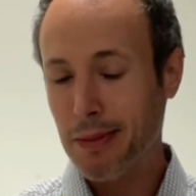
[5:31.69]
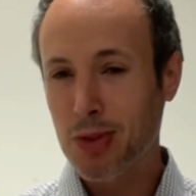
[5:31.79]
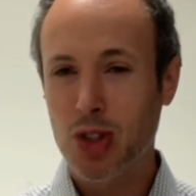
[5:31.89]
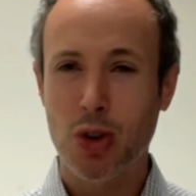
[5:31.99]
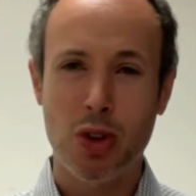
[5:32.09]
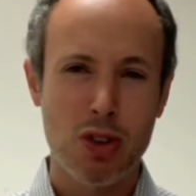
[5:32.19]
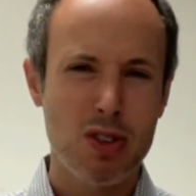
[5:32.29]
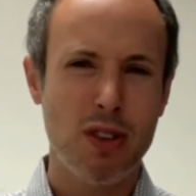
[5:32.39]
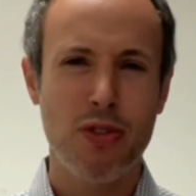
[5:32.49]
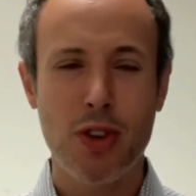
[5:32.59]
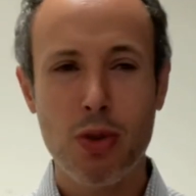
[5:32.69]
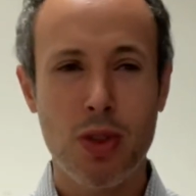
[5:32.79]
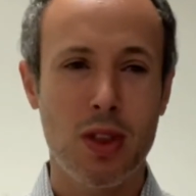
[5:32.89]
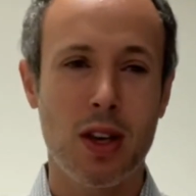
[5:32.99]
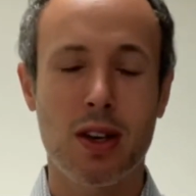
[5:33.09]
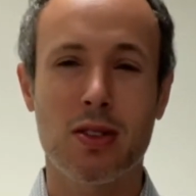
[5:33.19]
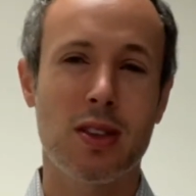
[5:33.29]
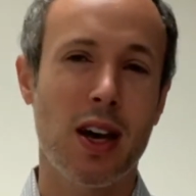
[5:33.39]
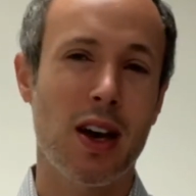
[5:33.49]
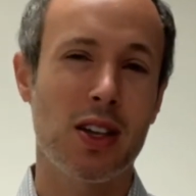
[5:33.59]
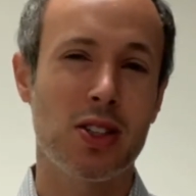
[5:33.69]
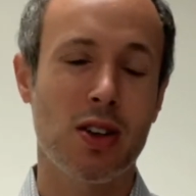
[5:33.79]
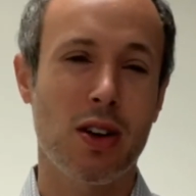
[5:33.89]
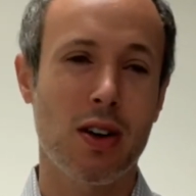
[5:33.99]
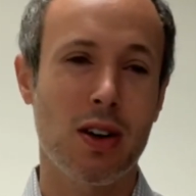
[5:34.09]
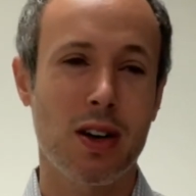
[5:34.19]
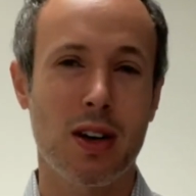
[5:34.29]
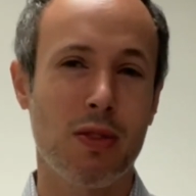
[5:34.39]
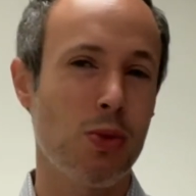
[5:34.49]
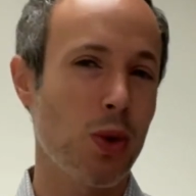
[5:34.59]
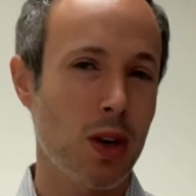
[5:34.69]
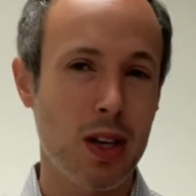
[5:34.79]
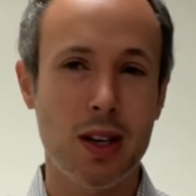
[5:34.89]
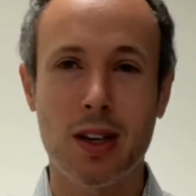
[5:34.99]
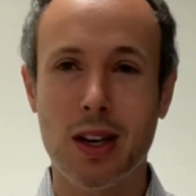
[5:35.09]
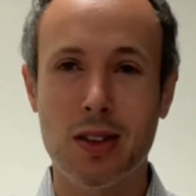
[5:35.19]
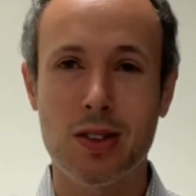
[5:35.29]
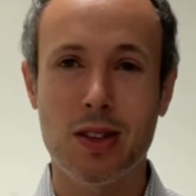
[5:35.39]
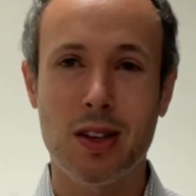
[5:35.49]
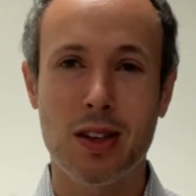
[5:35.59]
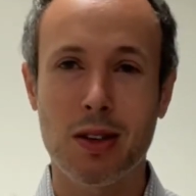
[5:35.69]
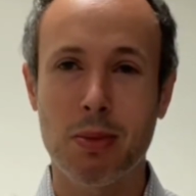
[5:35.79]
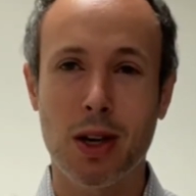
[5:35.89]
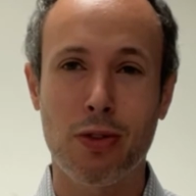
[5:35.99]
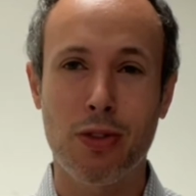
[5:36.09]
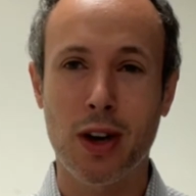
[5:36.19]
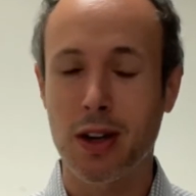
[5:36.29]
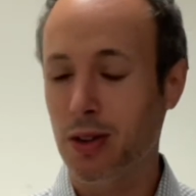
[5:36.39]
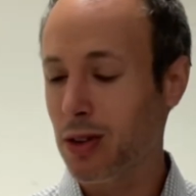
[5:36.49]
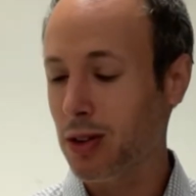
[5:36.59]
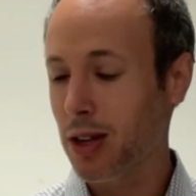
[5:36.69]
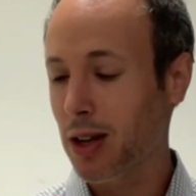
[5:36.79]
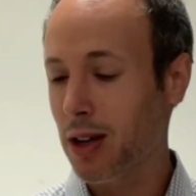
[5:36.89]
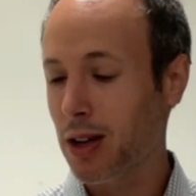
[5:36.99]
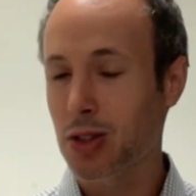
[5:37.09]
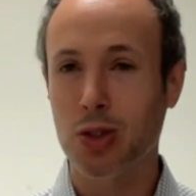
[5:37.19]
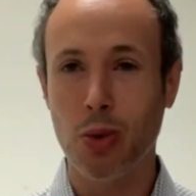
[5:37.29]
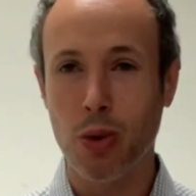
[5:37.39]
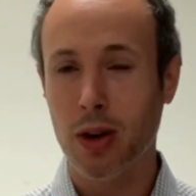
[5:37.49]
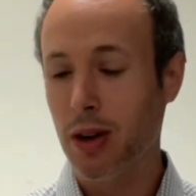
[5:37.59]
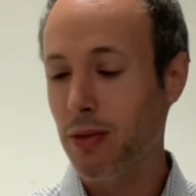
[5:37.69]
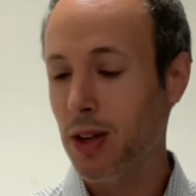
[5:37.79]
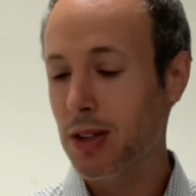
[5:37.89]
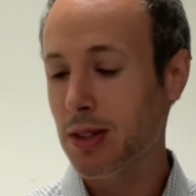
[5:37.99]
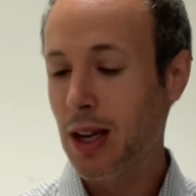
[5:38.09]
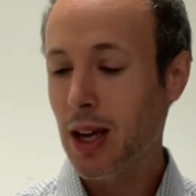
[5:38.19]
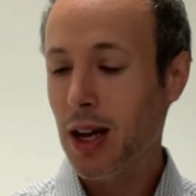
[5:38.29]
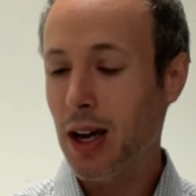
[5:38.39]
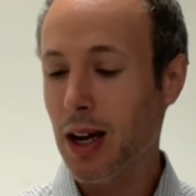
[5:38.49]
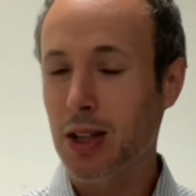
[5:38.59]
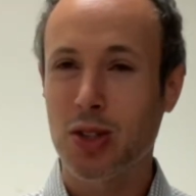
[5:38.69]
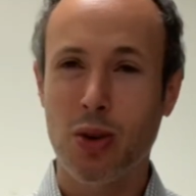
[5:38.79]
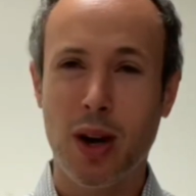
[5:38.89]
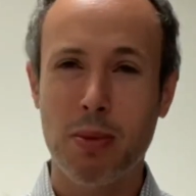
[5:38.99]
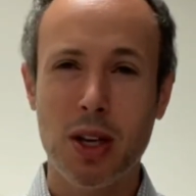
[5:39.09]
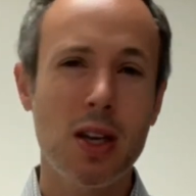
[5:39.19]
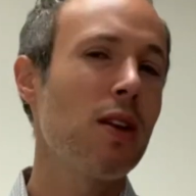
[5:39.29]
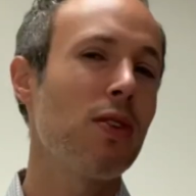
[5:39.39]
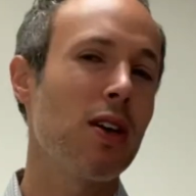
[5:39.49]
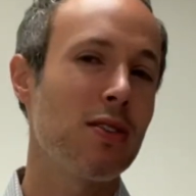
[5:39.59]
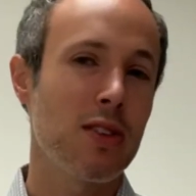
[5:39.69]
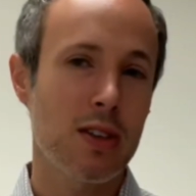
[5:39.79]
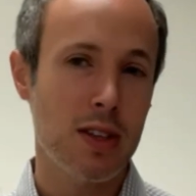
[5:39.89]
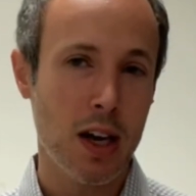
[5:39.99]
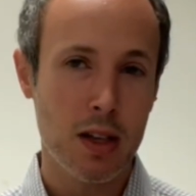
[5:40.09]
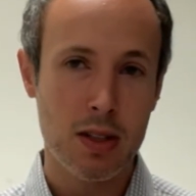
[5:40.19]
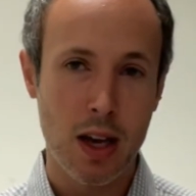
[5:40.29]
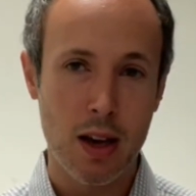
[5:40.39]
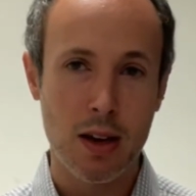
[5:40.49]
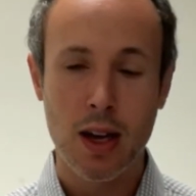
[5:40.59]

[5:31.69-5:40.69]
So there's a few things that are kind of working against it in my final score of this. So I'm going to give it a 6 out of 10.